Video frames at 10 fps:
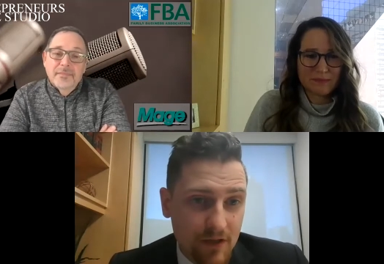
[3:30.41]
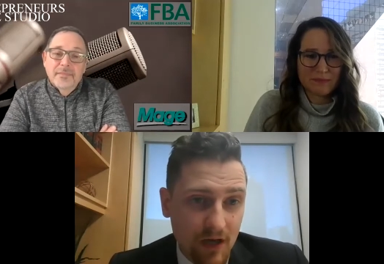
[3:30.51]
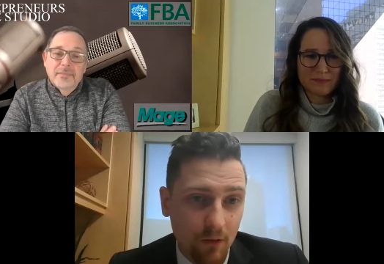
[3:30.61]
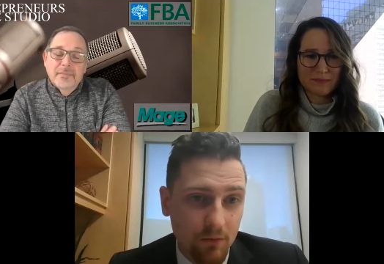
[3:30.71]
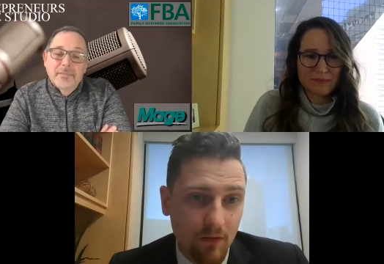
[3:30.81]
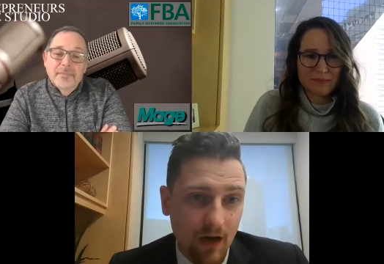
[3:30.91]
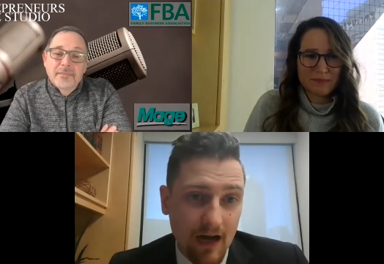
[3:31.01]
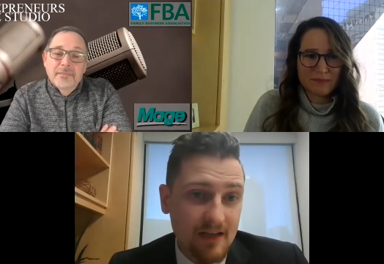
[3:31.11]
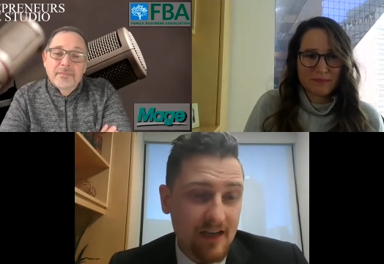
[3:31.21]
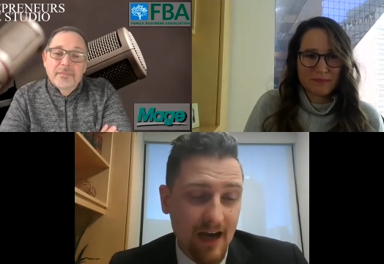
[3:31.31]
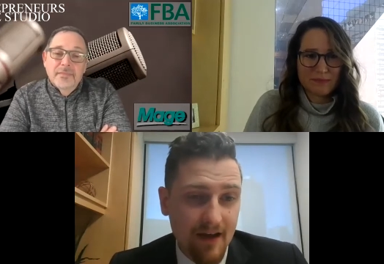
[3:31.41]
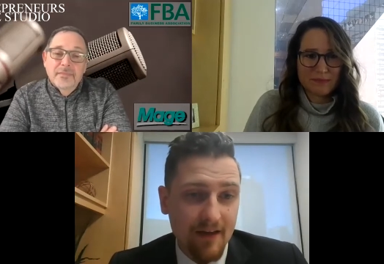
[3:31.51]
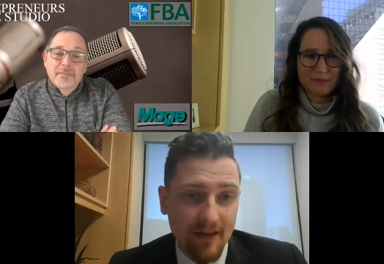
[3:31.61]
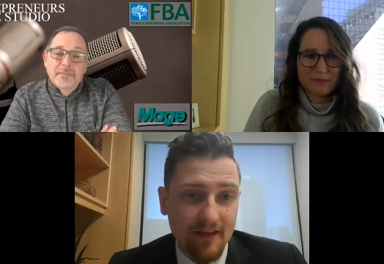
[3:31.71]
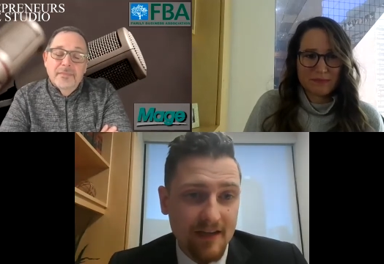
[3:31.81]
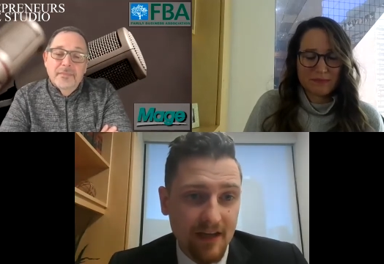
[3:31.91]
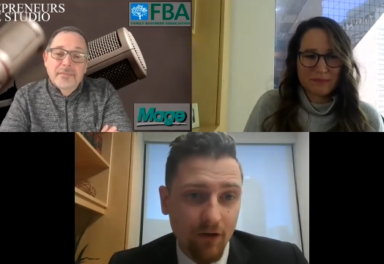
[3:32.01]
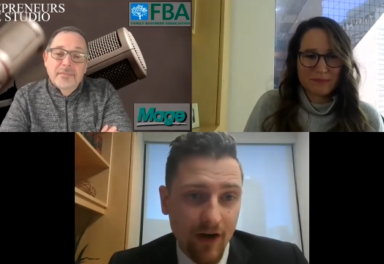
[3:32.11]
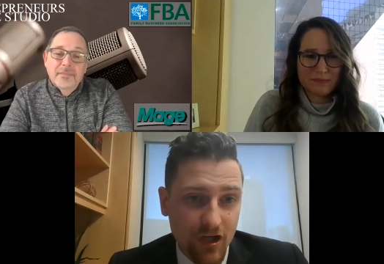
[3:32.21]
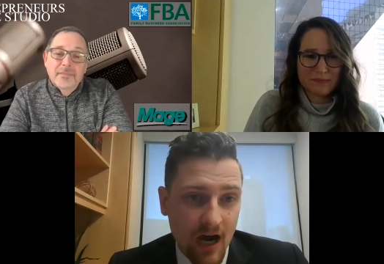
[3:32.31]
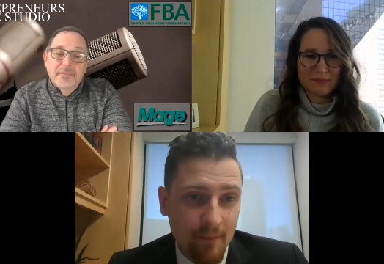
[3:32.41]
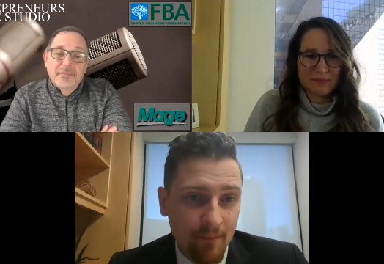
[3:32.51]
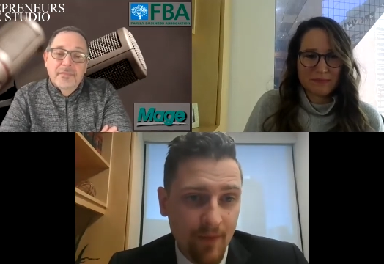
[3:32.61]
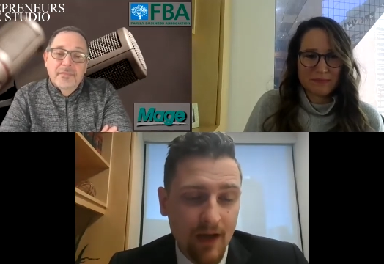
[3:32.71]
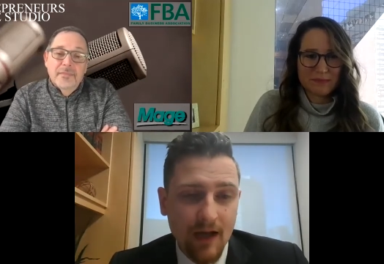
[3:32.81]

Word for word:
Speaker 1: So honestly, I, I think they did a great job.